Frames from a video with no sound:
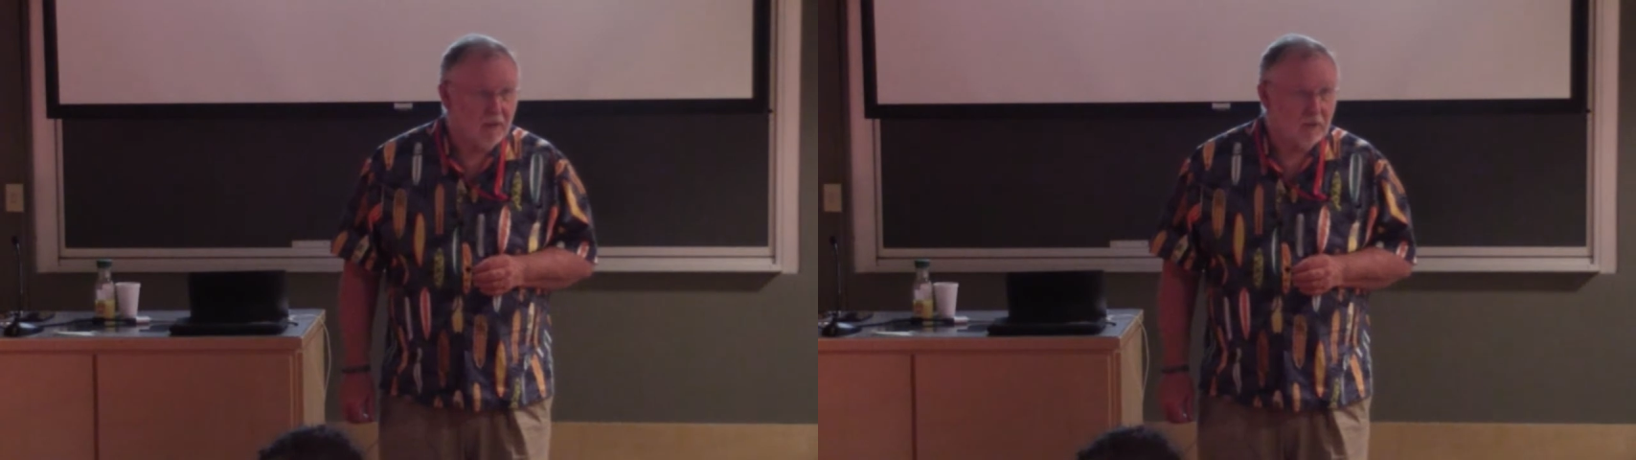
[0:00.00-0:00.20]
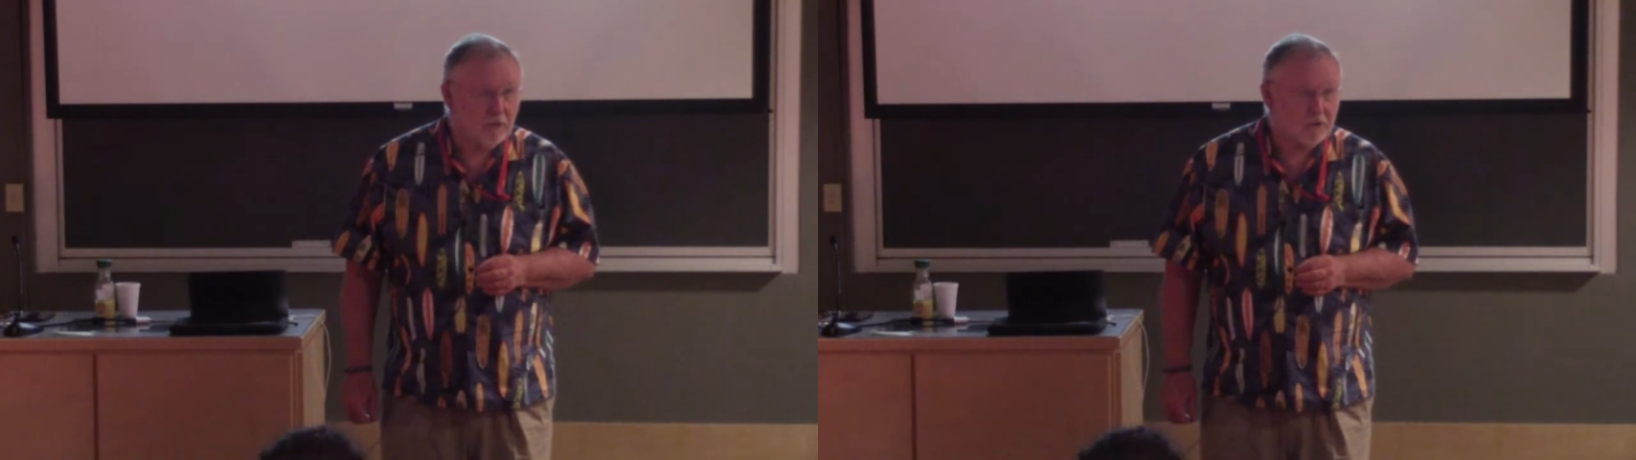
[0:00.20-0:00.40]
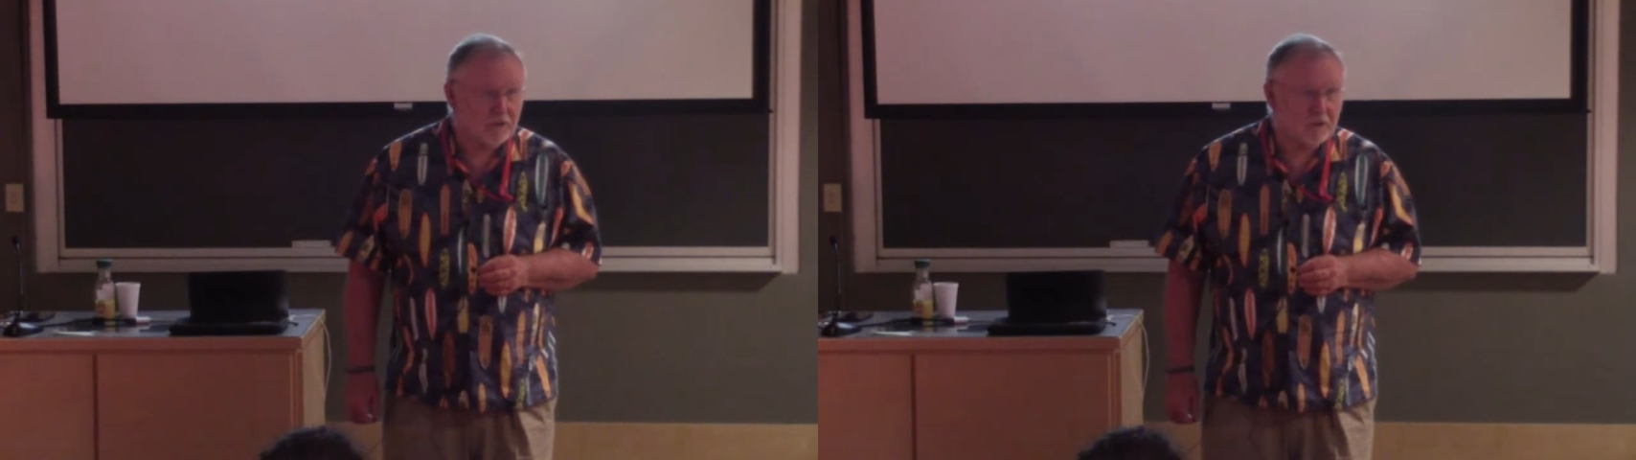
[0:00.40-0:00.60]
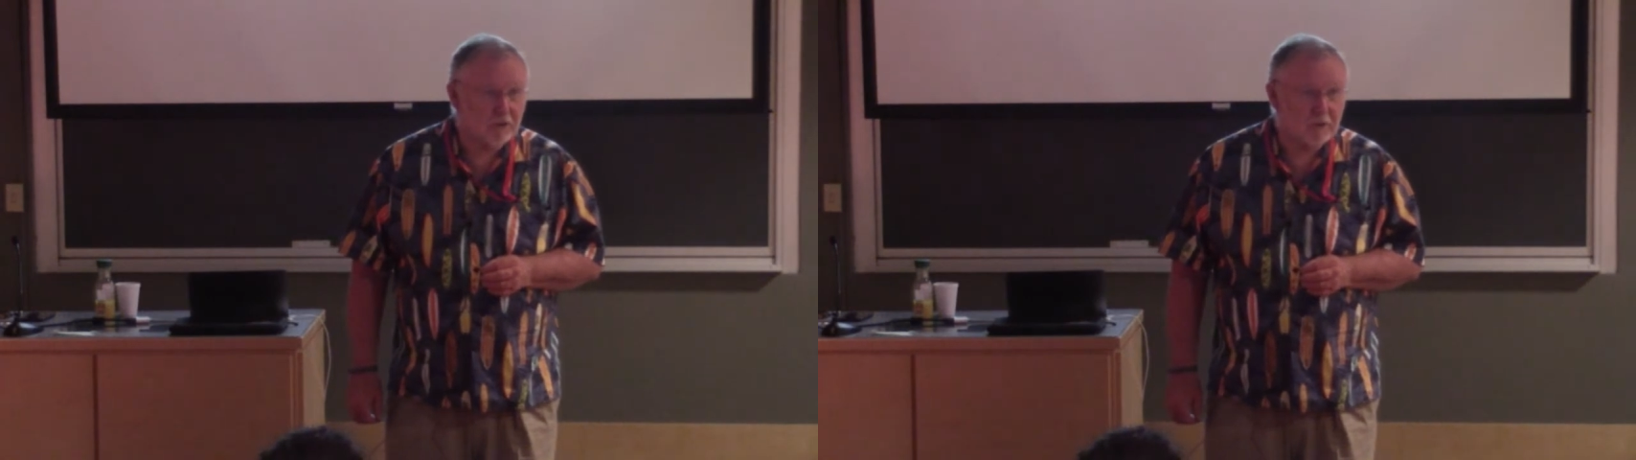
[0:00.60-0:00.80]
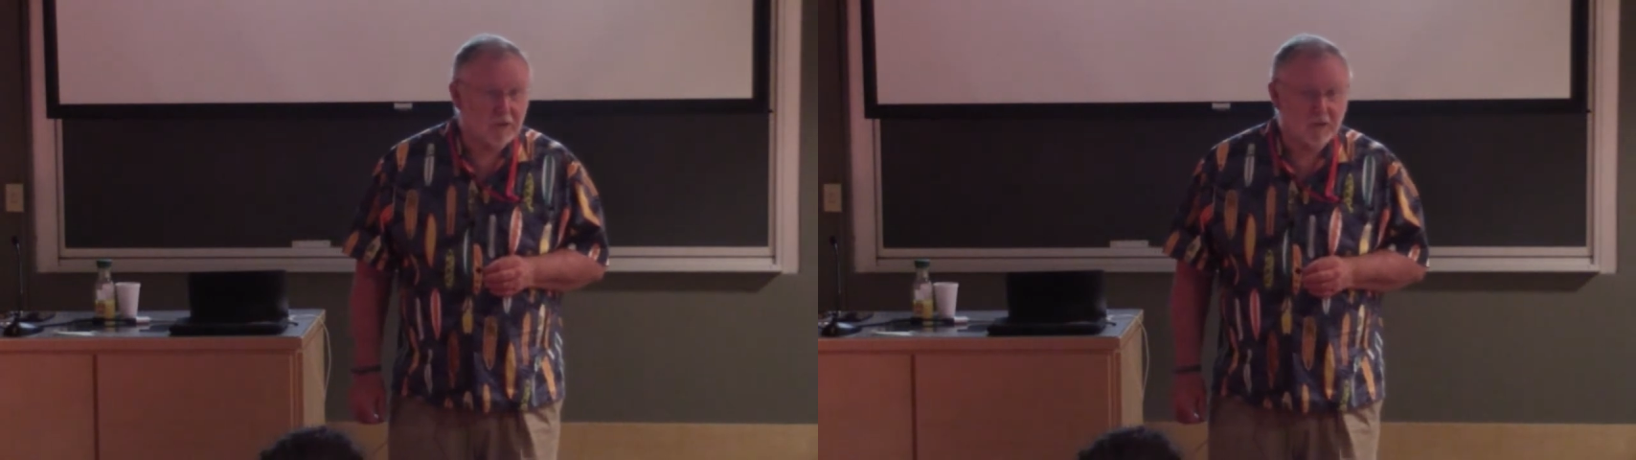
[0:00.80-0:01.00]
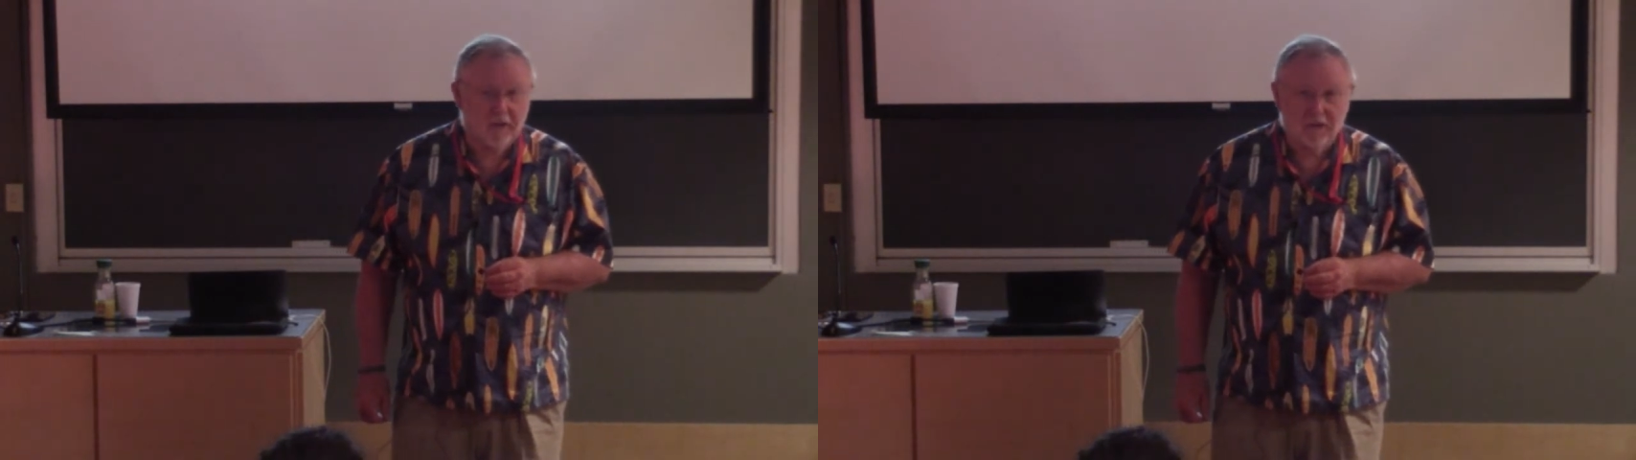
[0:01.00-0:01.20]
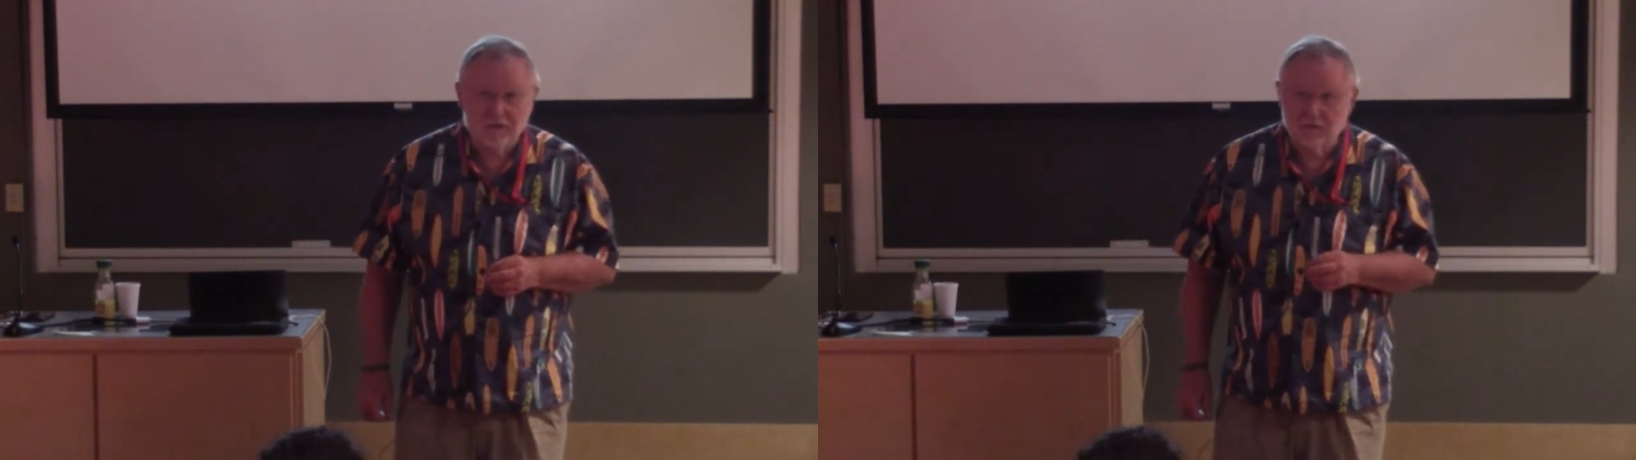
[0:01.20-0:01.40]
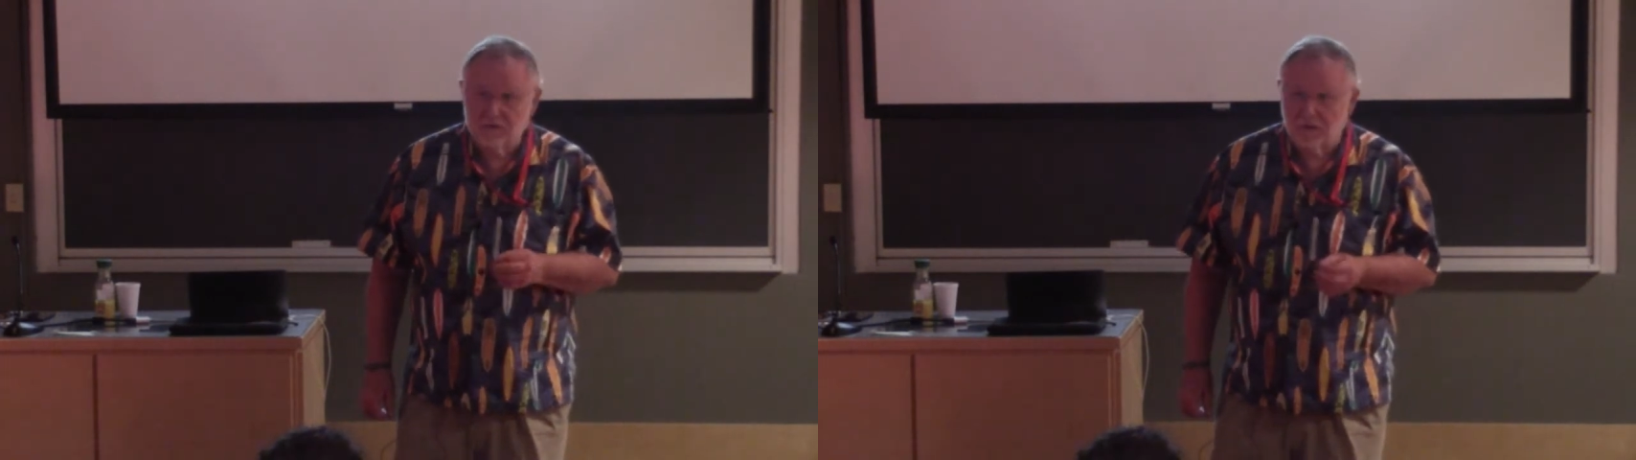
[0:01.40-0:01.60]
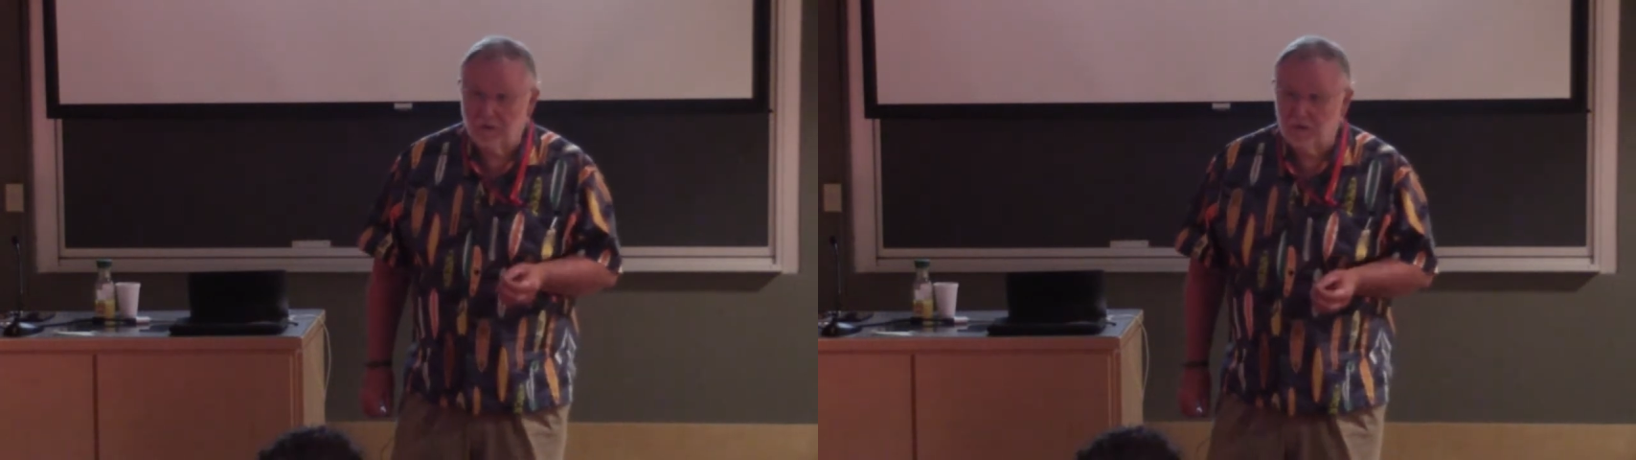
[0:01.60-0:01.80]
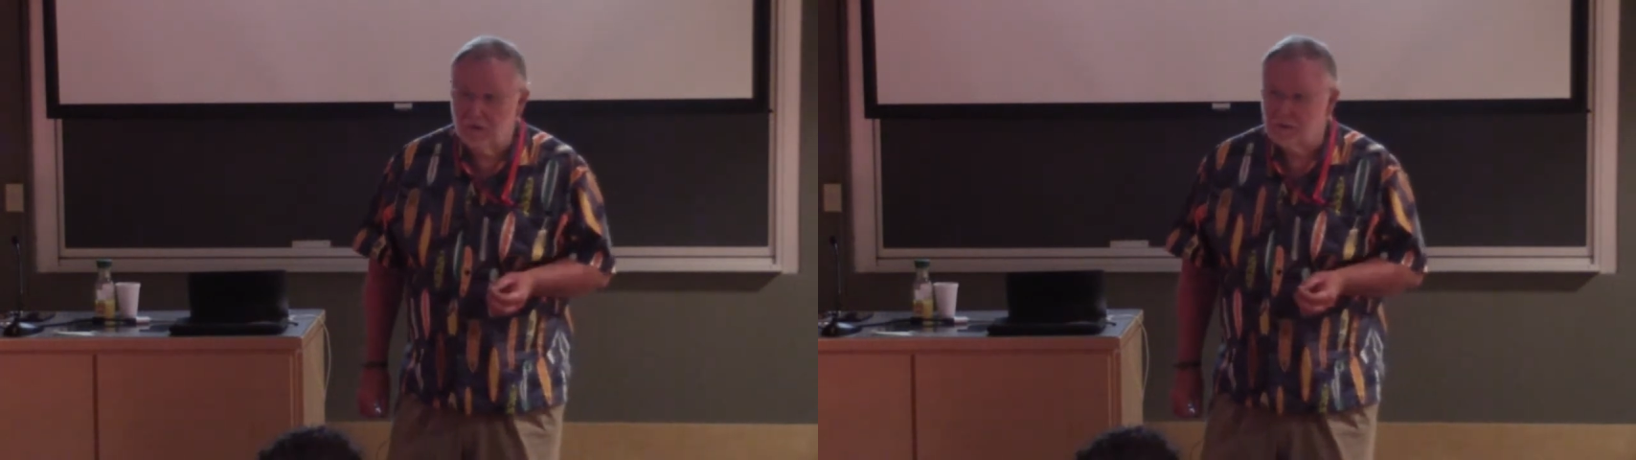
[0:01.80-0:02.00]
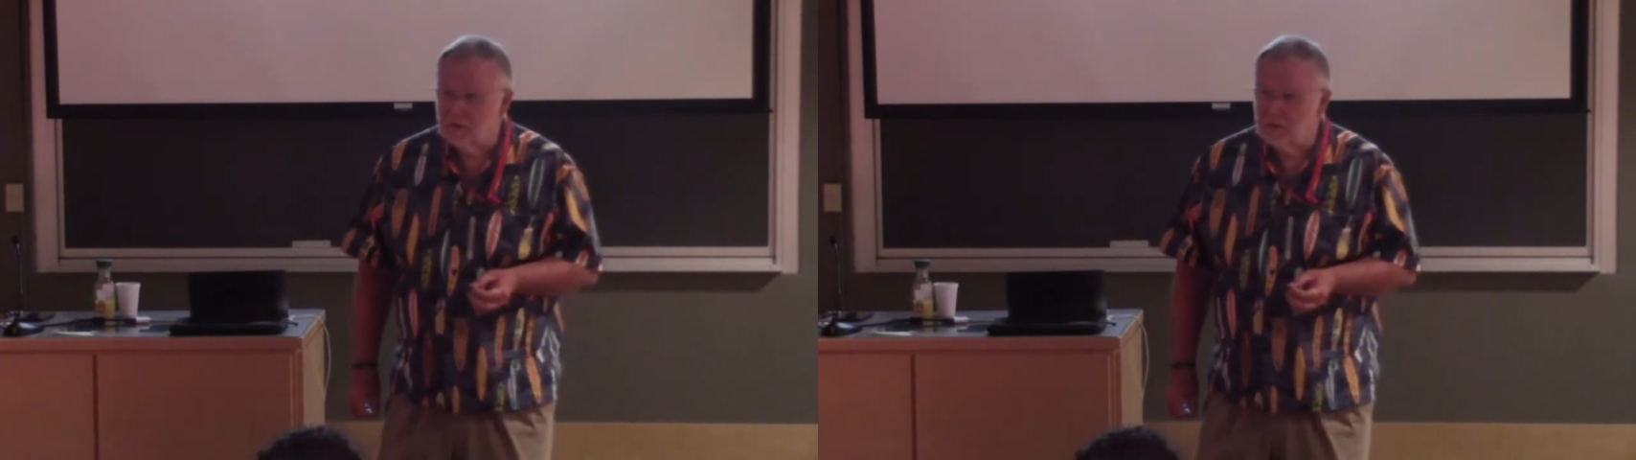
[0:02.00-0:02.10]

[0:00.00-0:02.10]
which is going to be the intracellular